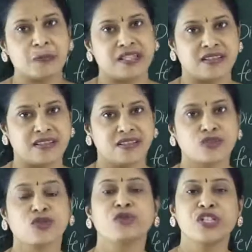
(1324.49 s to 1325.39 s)
pest,
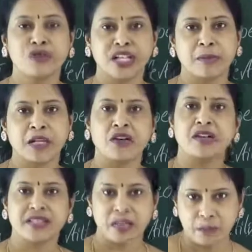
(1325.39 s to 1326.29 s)
so which we come
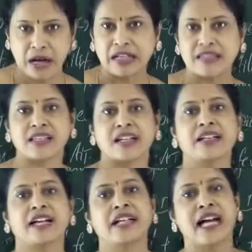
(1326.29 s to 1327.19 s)
across in Pakistan, they
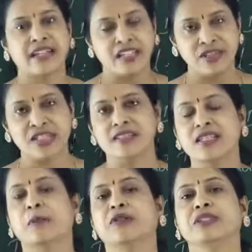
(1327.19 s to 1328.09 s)
attacked even in
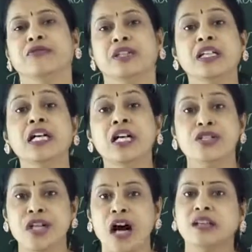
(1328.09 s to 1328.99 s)
some of our
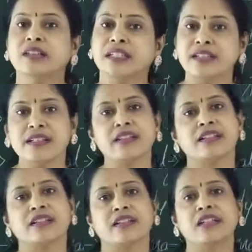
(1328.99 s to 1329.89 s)
North
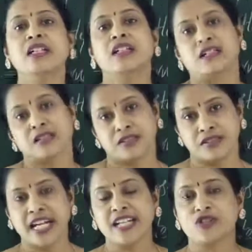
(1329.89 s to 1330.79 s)
Indian
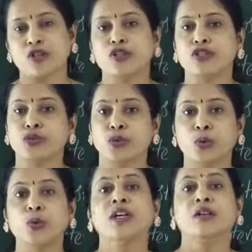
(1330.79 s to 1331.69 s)
states
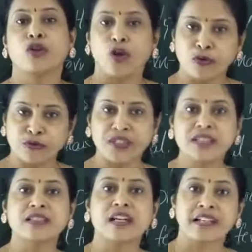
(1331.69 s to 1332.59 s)
also. Crop
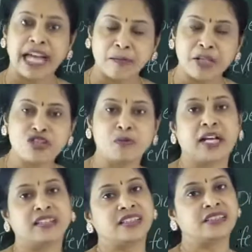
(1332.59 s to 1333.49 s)
fields are damaged
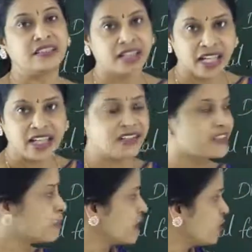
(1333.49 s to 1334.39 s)
by this
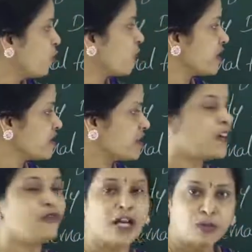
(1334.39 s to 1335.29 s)
gregarious pest Locusta.
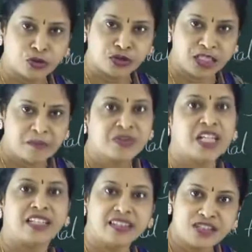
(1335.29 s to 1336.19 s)
And one more thing,
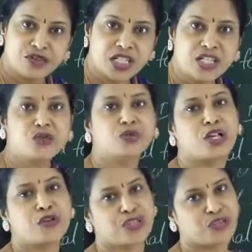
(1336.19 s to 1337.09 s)
in this NEET
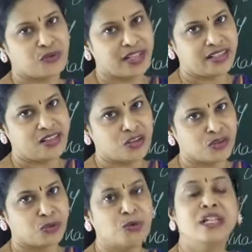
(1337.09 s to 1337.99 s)
2020
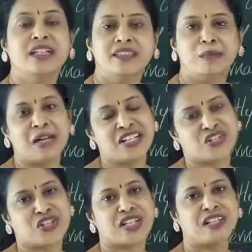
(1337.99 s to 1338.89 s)
also, they
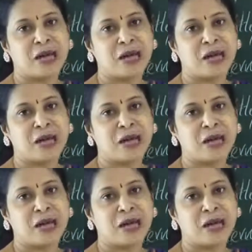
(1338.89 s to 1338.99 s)
mentioned,